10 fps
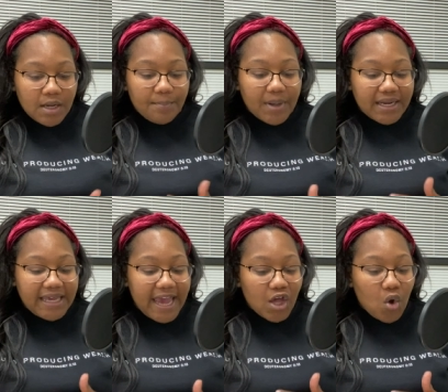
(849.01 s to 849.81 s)
But
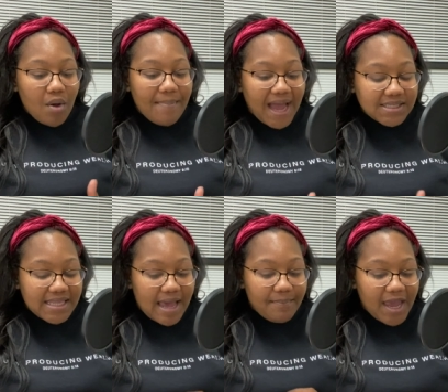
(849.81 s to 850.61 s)
again, going back to
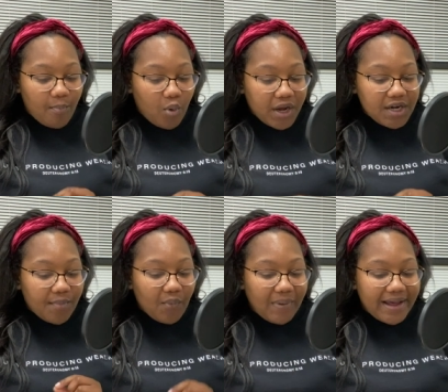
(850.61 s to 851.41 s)
that main point,
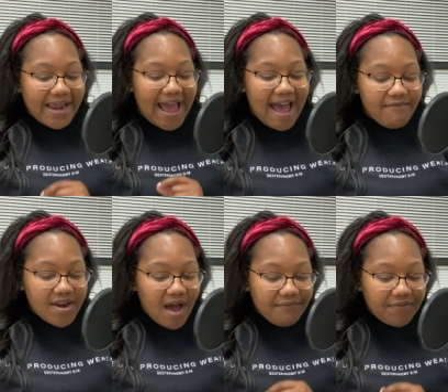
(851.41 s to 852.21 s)
number one, have
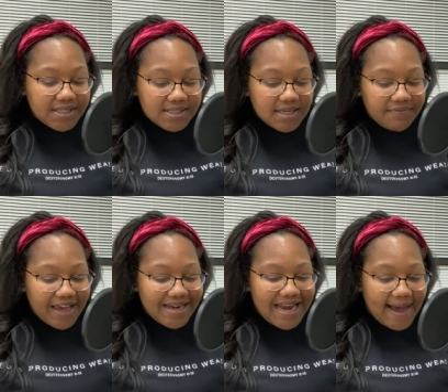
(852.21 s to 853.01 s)
an offensive
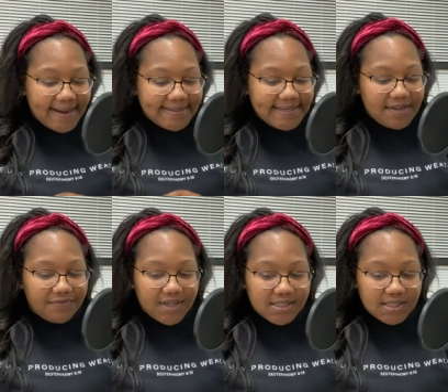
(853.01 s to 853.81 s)
and not a
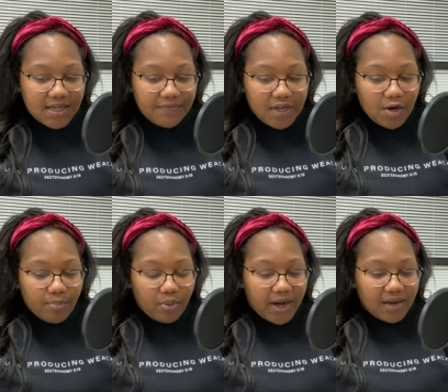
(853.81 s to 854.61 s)
defensive
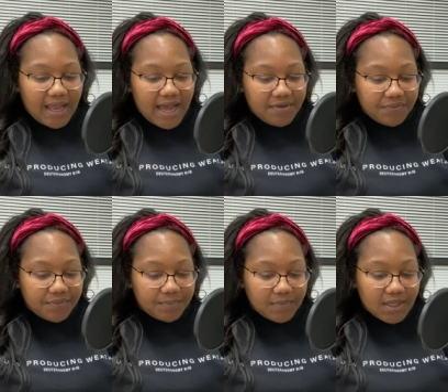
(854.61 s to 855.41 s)
prayer life.
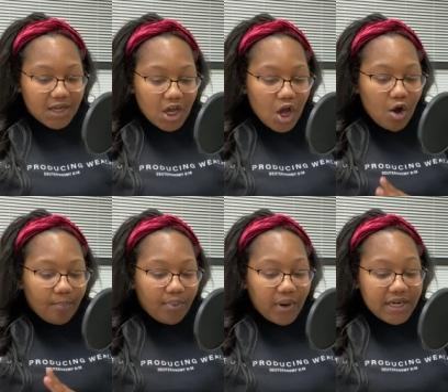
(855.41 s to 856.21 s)

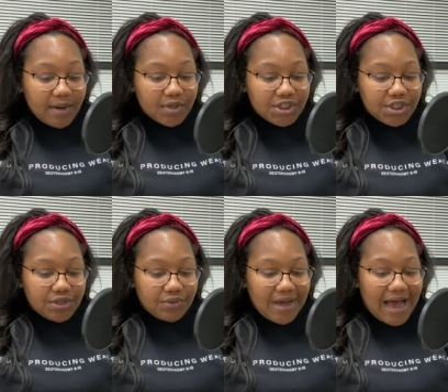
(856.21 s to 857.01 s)
Point number
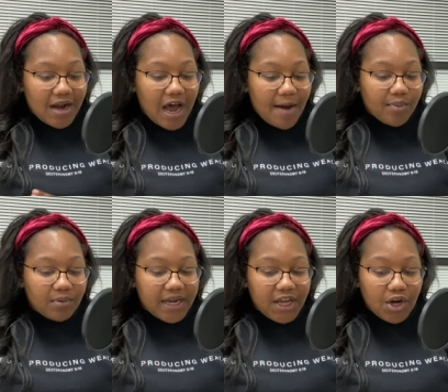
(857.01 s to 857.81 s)
two, how to
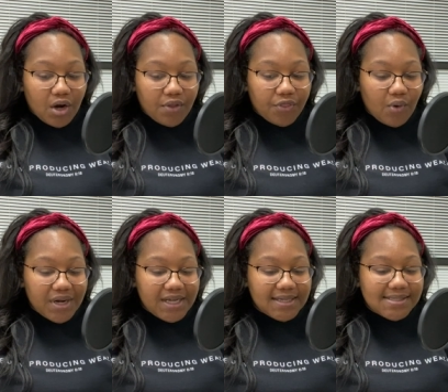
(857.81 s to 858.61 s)
operate in your
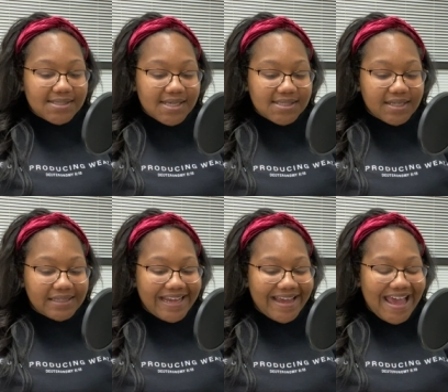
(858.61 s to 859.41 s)
authority
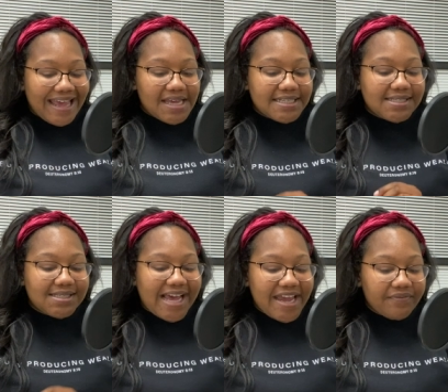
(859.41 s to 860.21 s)
consistently:
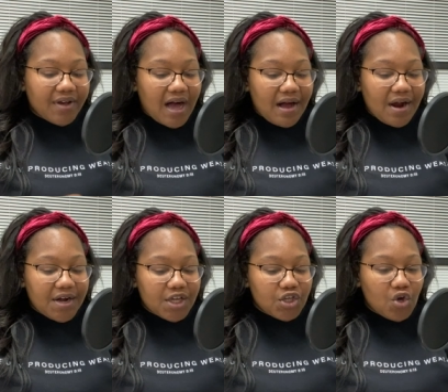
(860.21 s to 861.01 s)

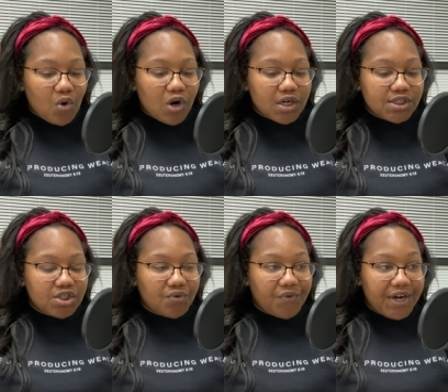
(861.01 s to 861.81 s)
safeguard your
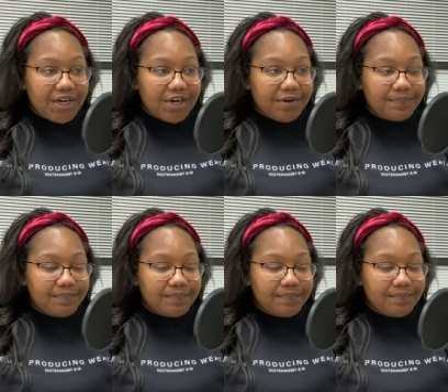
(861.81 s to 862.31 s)
surrender.